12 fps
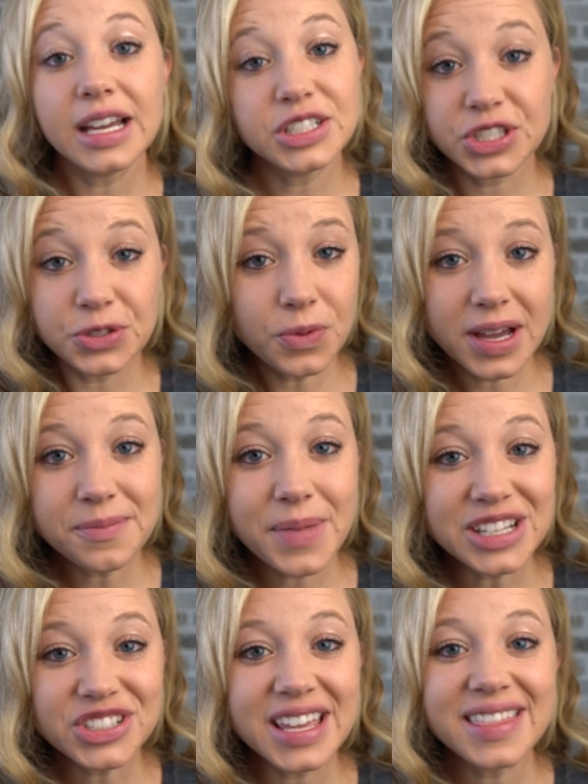I do want to
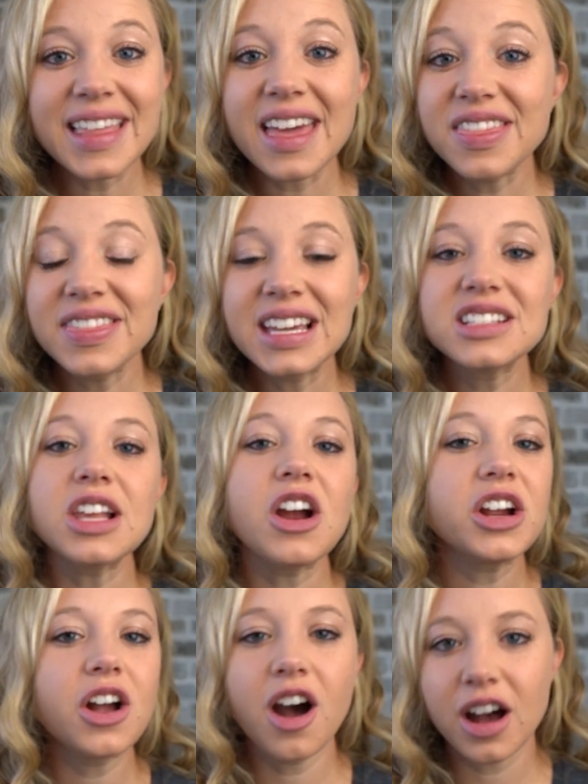mention that things are
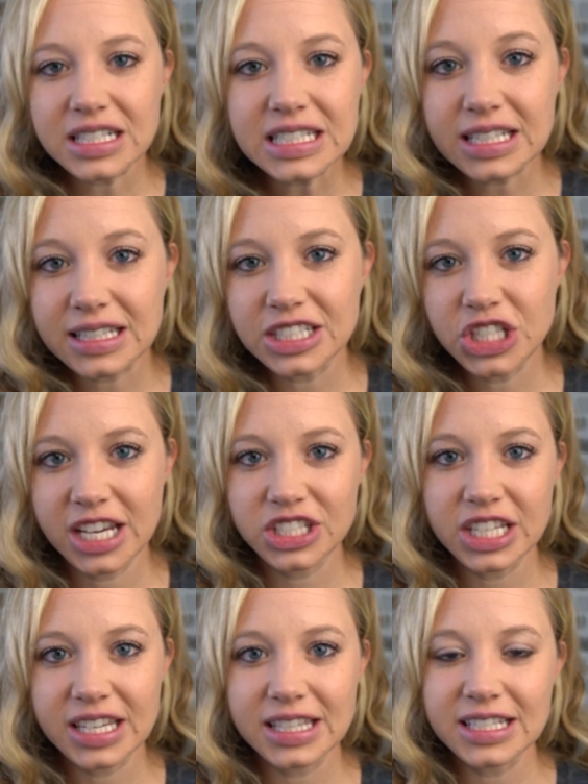constantly
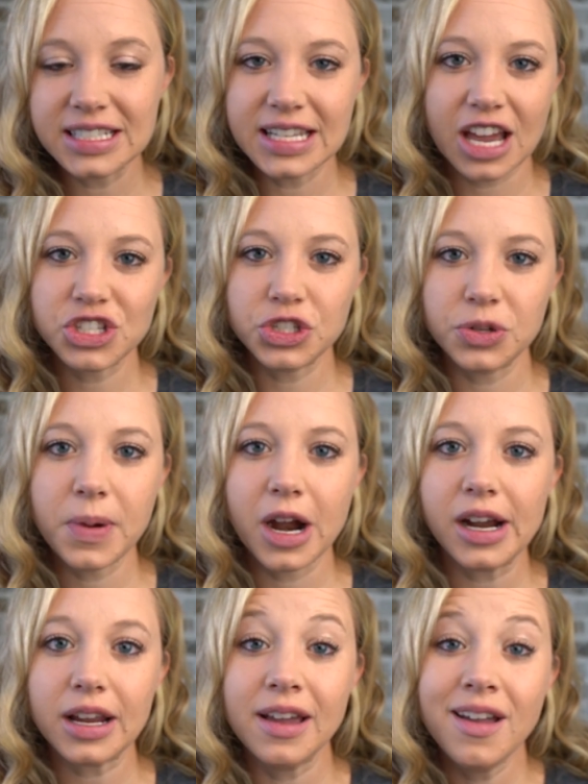changing in this national
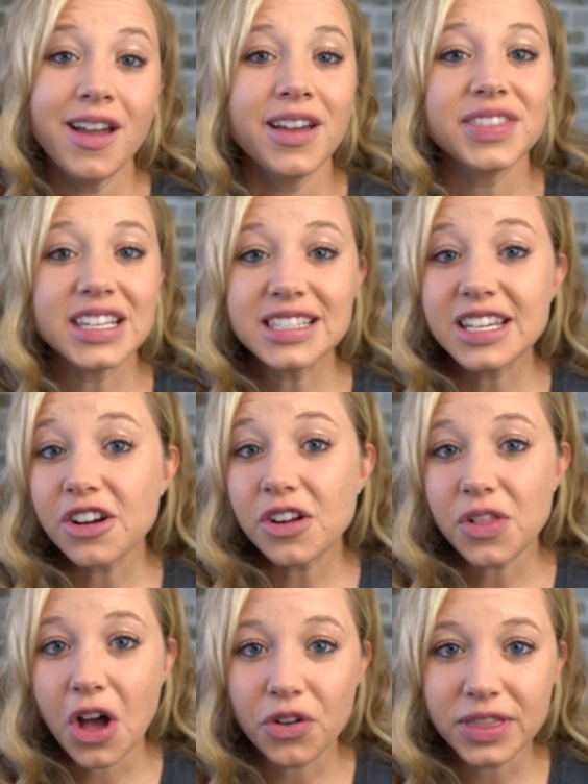park. This year
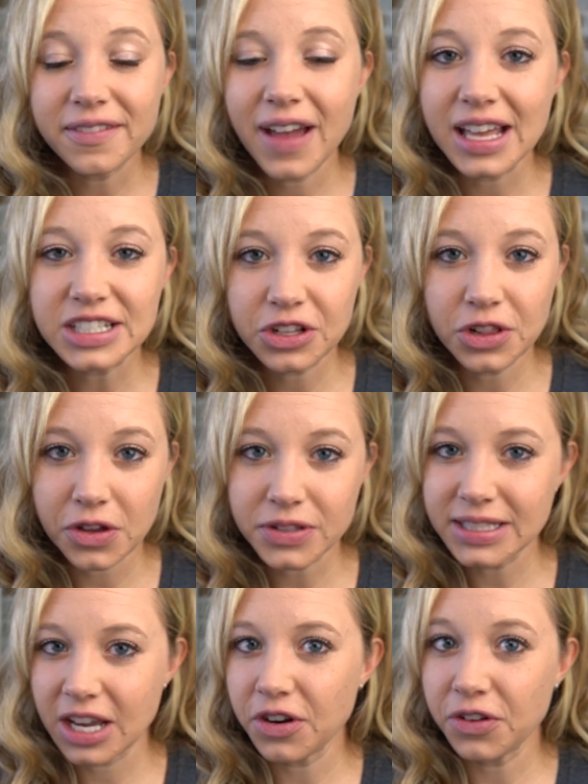alone, they've had to close
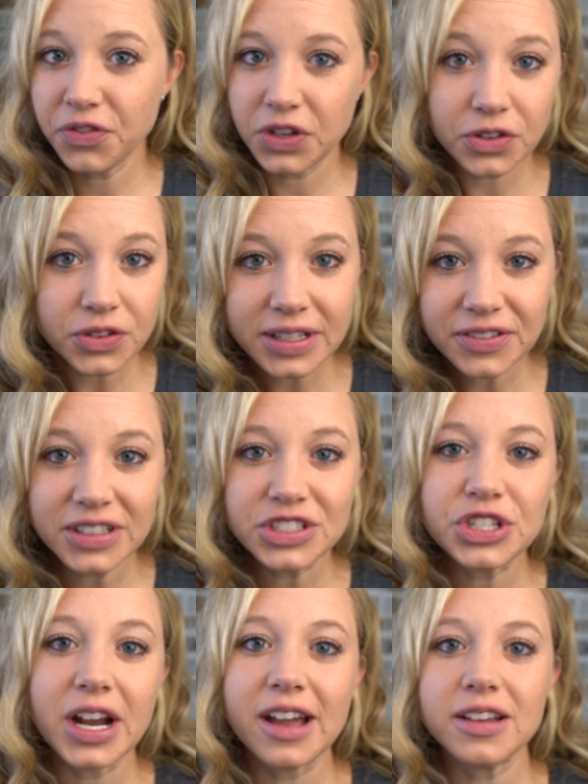down a few different
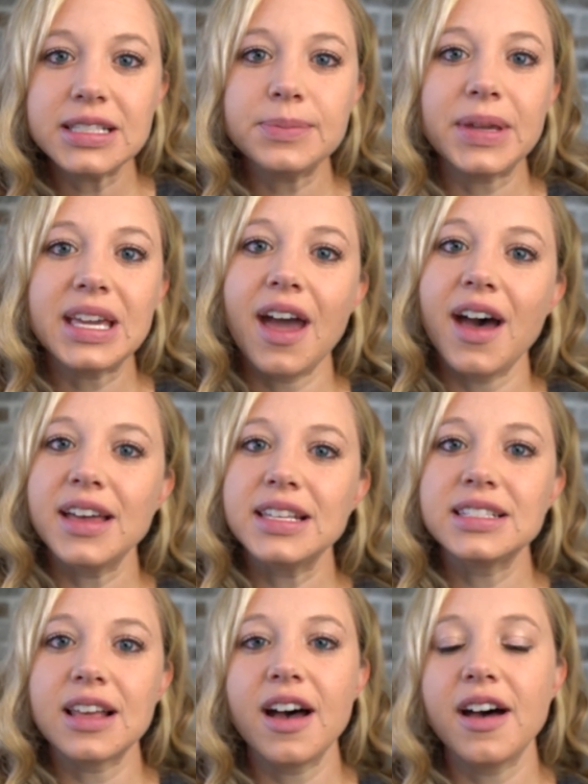trails because
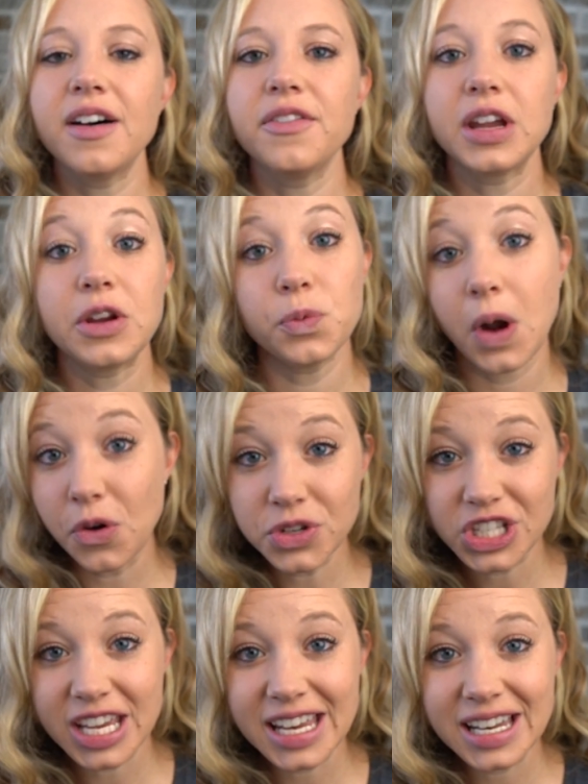of
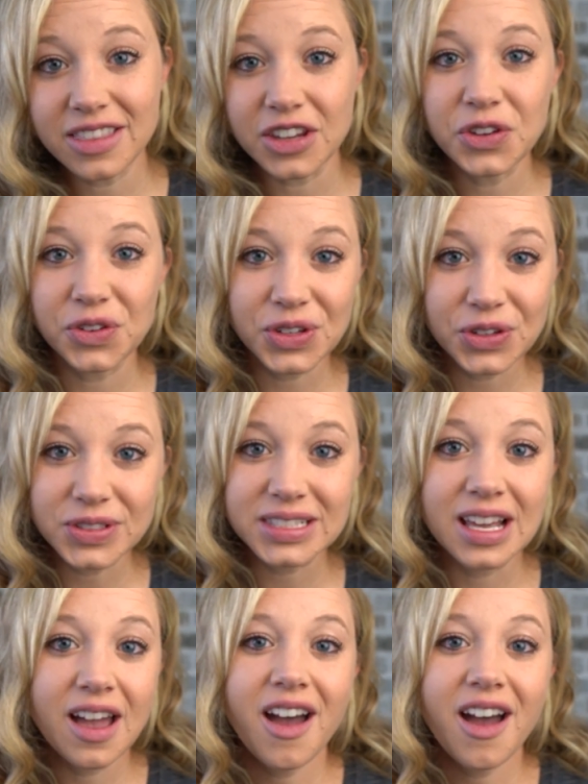erosion. The hoodoos